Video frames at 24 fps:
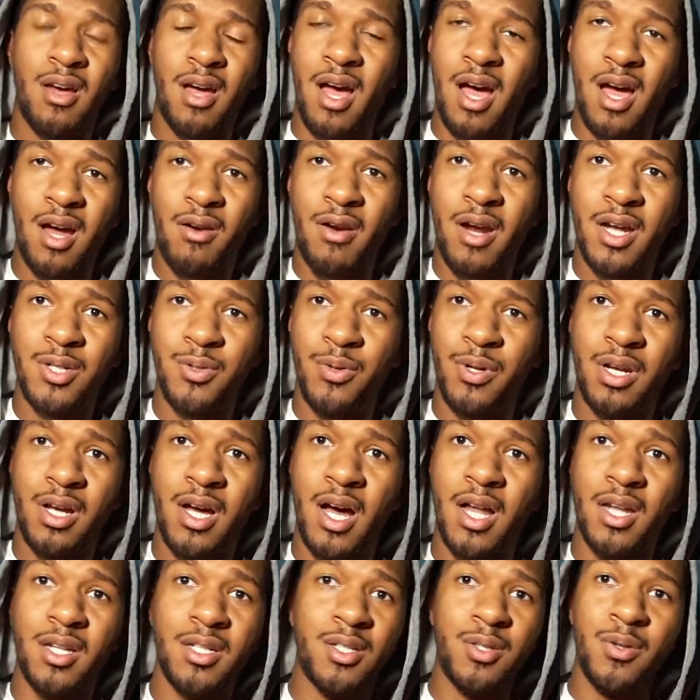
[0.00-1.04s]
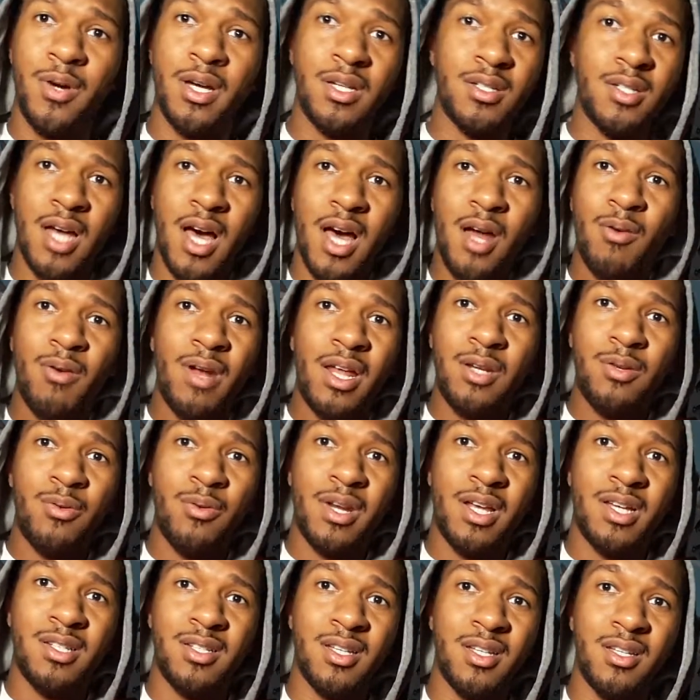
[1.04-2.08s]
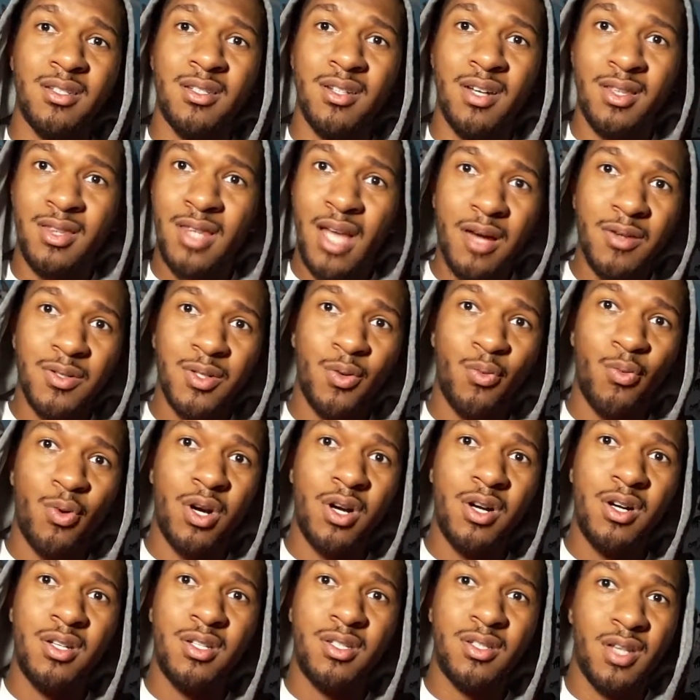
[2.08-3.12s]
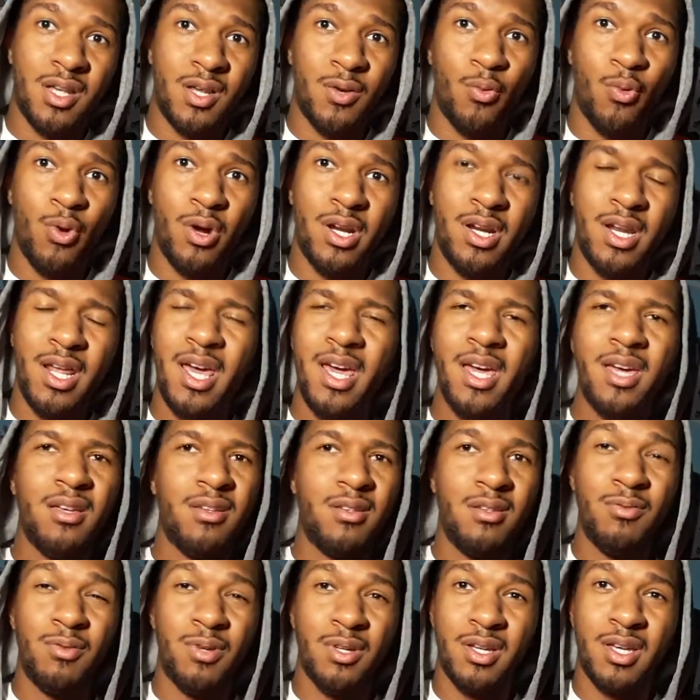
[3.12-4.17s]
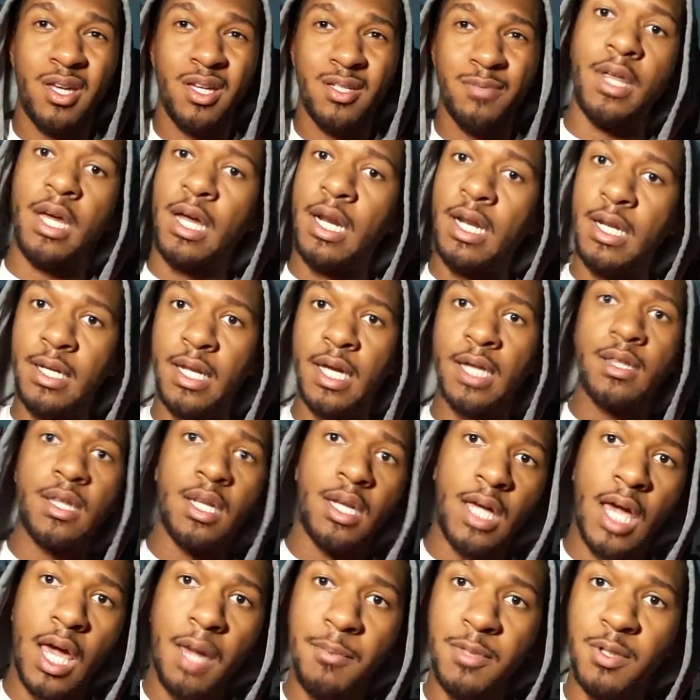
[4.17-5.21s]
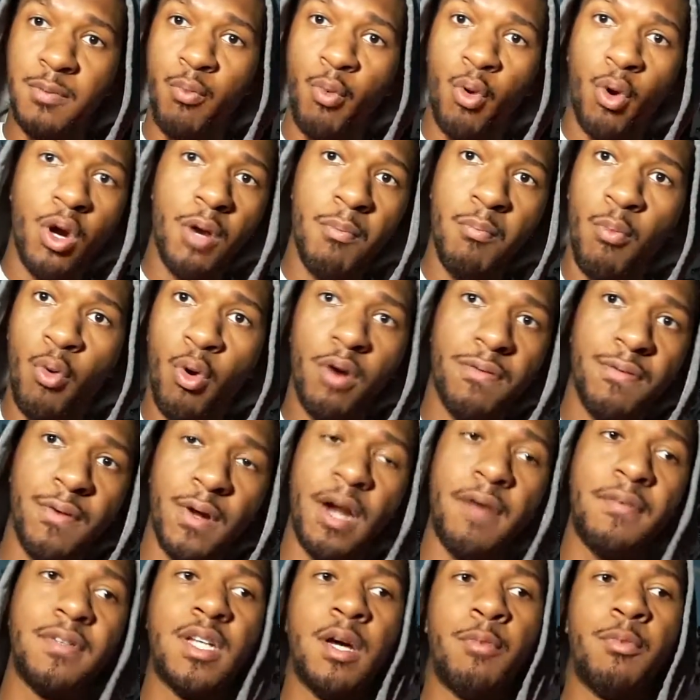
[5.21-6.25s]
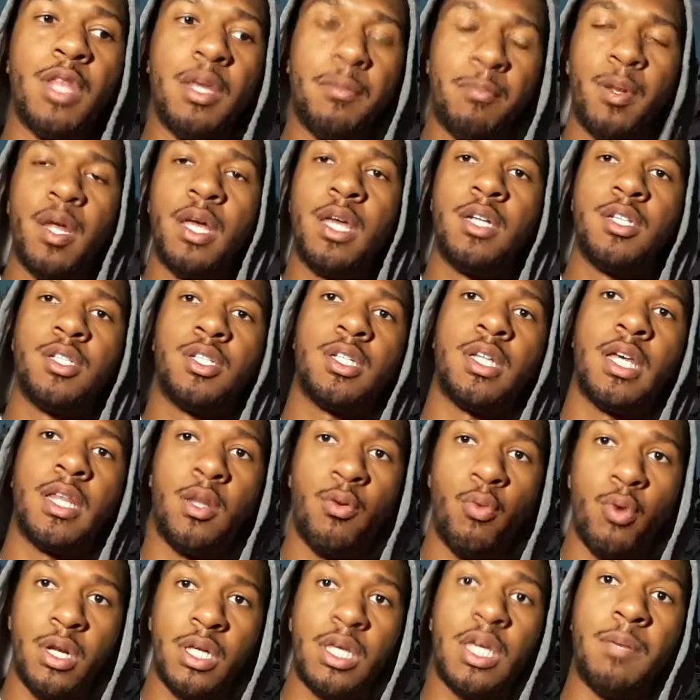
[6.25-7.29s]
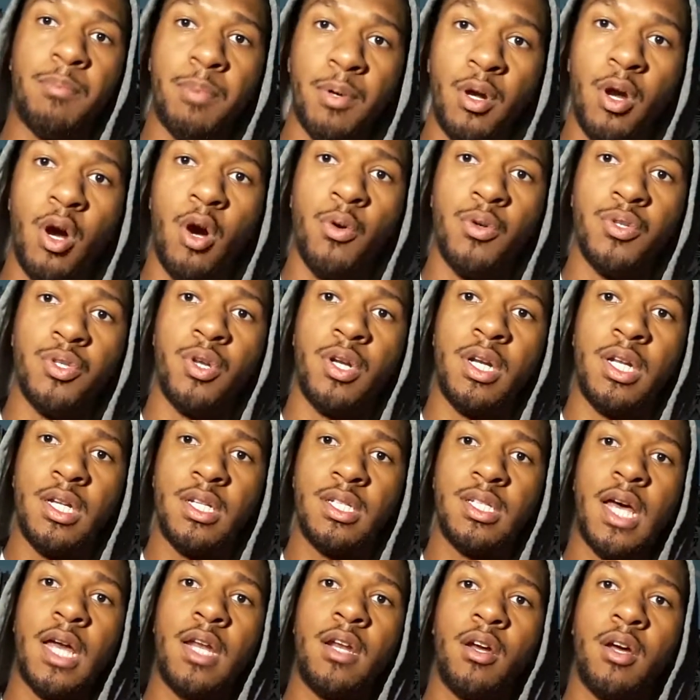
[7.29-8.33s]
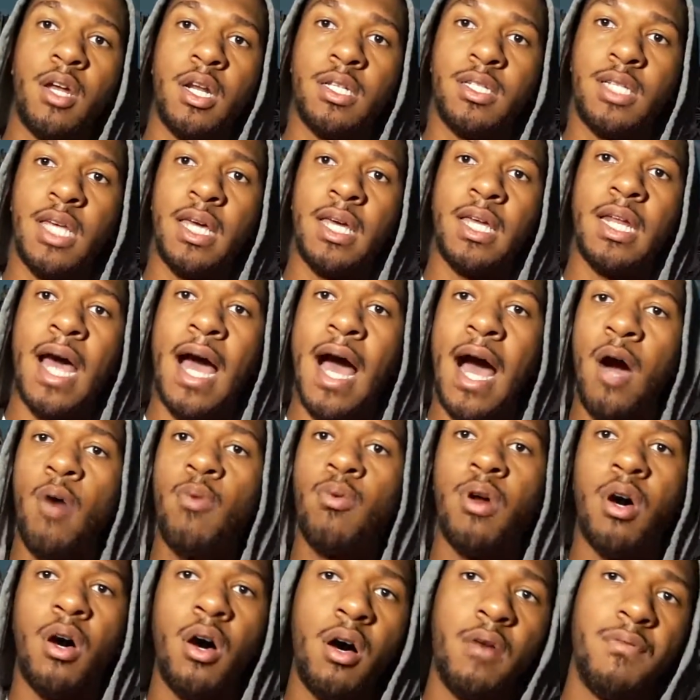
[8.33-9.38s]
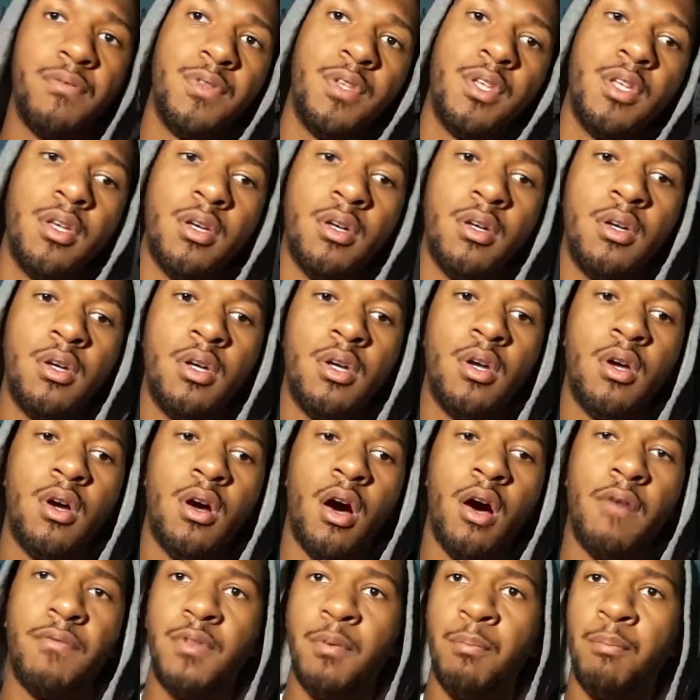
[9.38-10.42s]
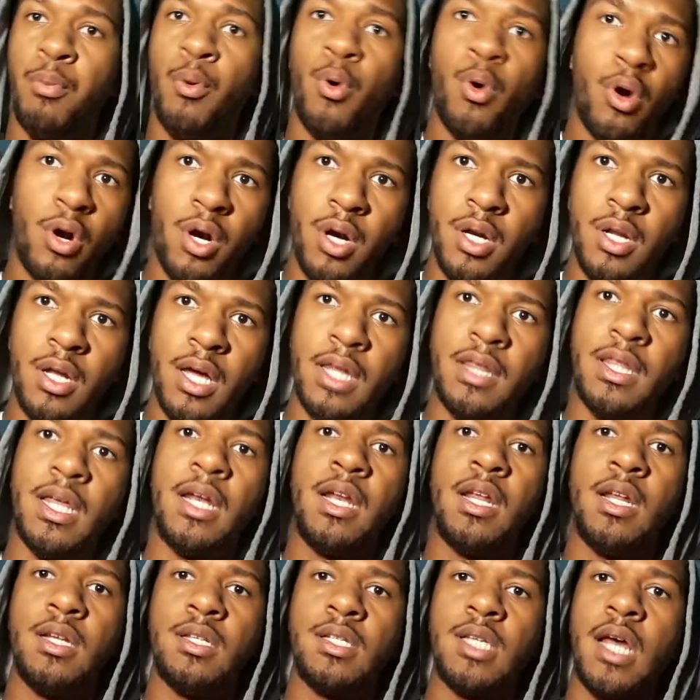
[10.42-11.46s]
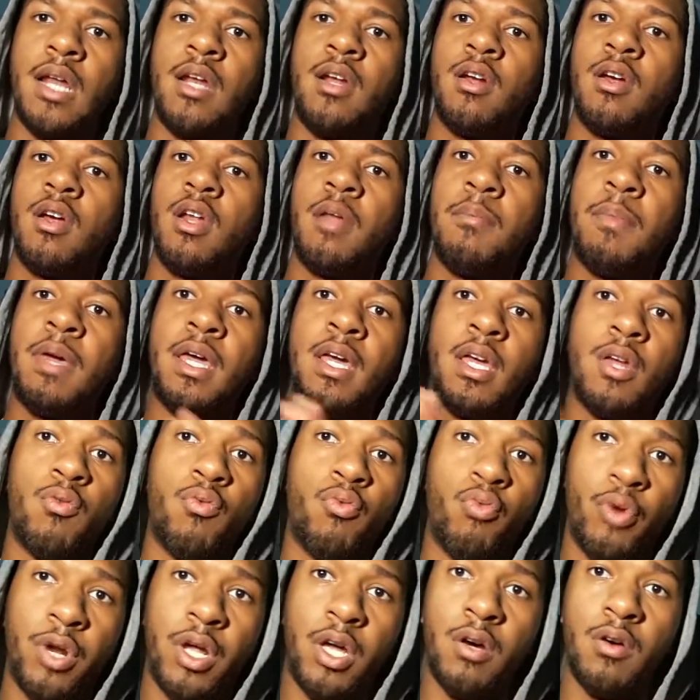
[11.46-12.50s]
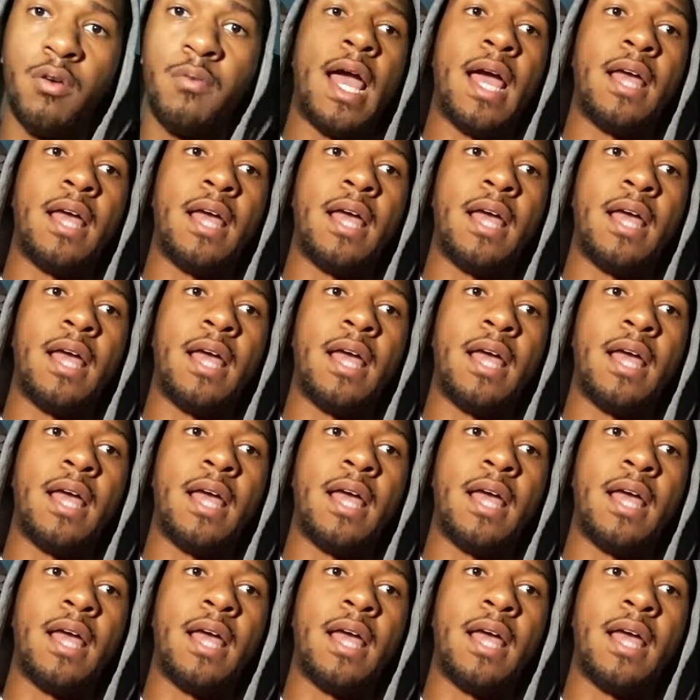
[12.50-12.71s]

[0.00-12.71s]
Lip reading: I graduated college twice. I don't like doing essays. 1,000 words in one day, you can kiss me. Get addicted. The game is more and more fun. Every time they play, they decide they want to keep it going. So they decide they're going to take it out of the board, and then they decide they're going to make it real.